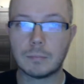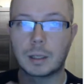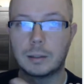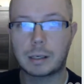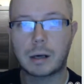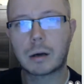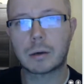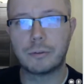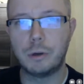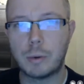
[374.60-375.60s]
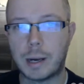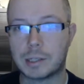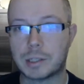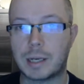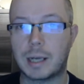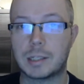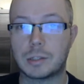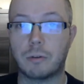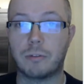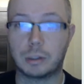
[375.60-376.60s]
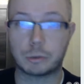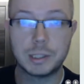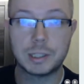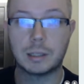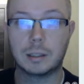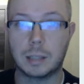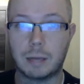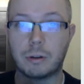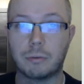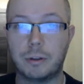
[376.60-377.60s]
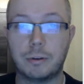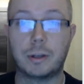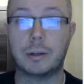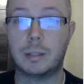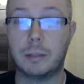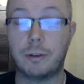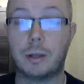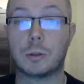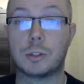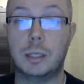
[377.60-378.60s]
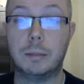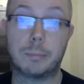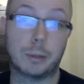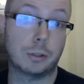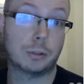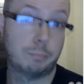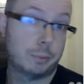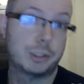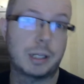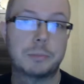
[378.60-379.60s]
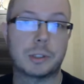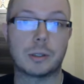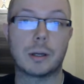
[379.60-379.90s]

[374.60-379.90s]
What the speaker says: there are a few exercises of increasing level of difficulty per chapter.